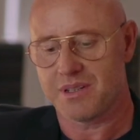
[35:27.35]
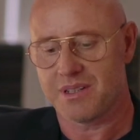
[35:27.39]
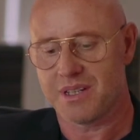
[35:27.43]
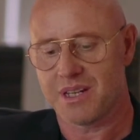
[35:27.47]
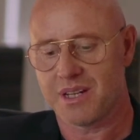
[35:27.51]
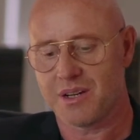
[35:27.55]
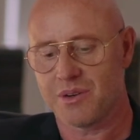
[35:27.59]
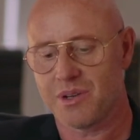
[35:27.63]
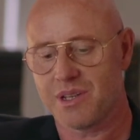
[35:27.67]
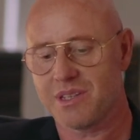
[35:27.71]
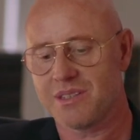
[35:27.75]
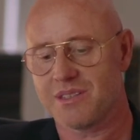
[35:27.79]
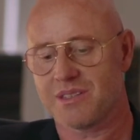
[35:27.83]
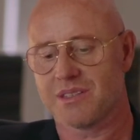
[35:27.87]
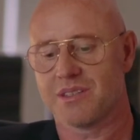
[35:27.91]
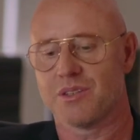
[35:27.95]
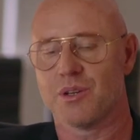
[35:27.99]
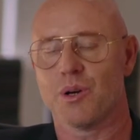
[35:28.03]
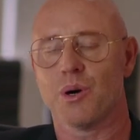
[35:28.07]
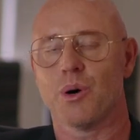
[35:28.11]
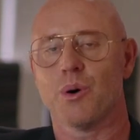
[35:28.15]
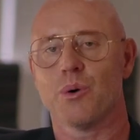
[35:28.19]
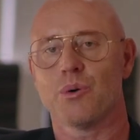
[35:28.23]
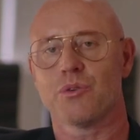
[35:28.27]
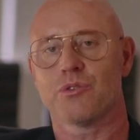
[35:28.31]
There is
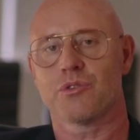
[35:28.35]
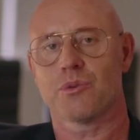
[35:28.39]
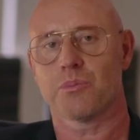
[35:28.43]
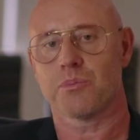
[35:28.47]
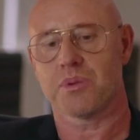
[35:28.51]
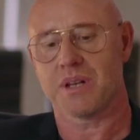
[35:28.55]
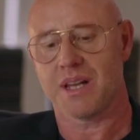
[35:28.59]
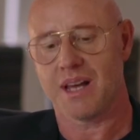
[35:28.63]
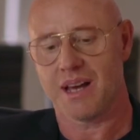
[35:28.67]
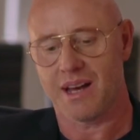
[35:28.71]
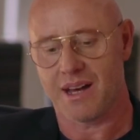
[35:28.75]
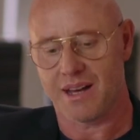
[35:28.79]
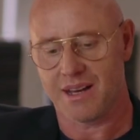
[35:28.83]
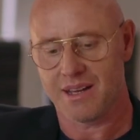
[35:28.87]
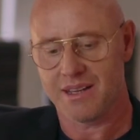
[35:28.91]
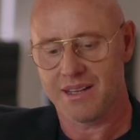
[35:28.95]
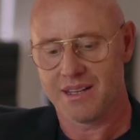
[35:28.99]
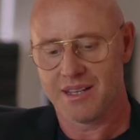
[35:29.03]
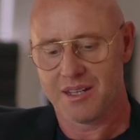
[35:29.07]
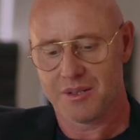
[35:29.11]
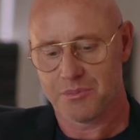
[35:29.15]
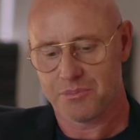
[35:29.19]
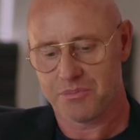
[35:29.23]
no supply,